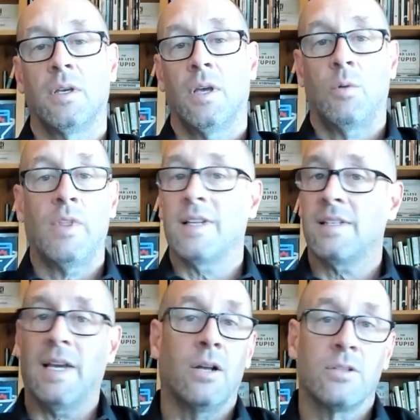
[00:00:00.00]
And while that
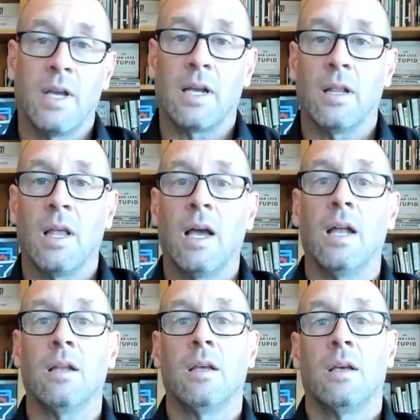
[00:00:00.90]
sounds like a
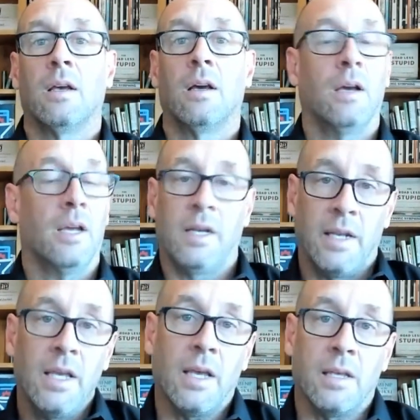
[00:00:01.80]
lot, and it
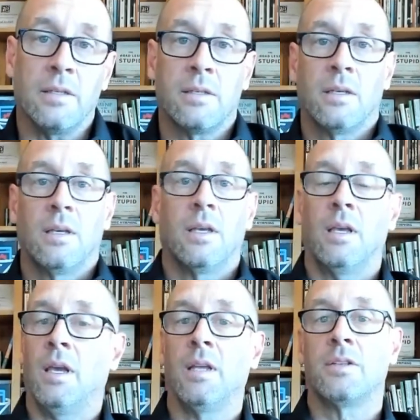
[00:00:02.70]
is,
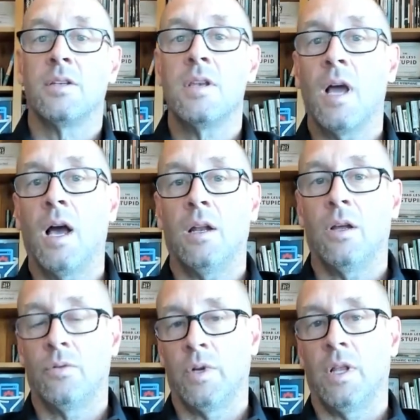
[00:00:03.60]
it's not
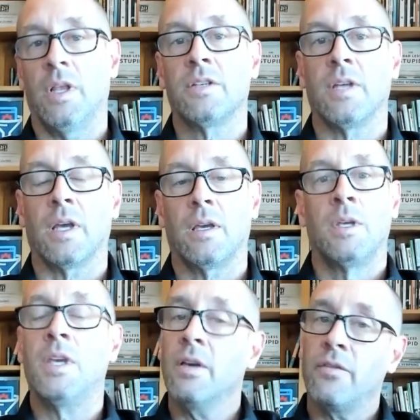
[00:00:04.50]
unrealistic
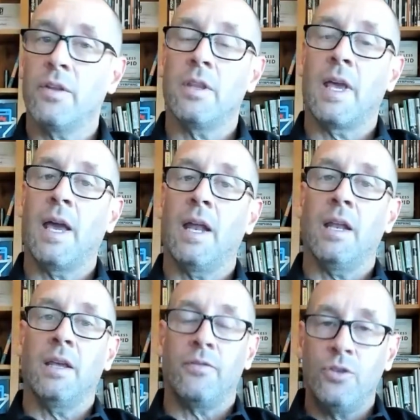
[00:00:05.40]
given that
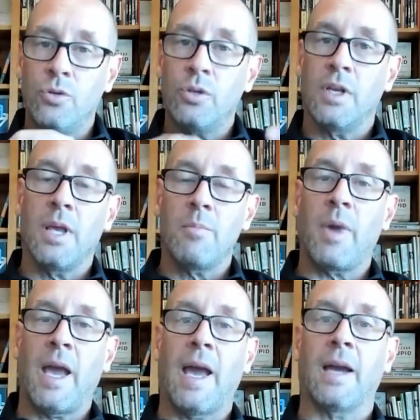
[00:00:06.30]
if you can
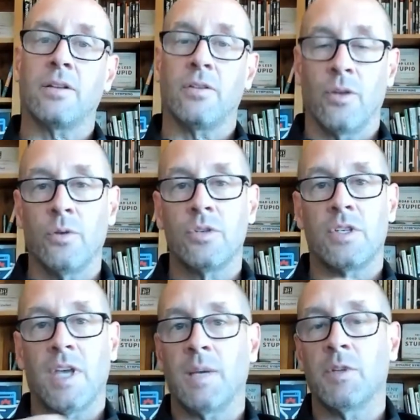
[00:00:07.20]
impact those
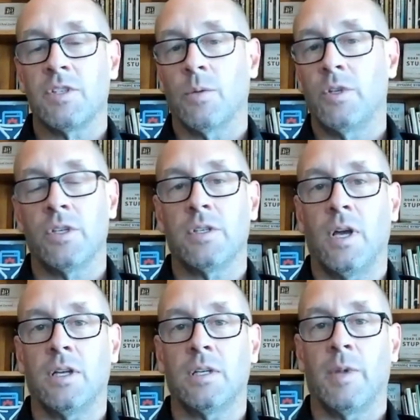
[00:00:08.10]
segments that we just
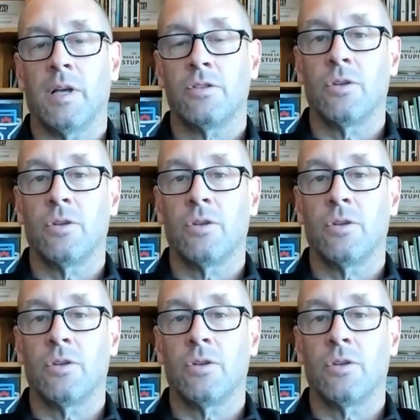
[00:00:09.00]
talked about,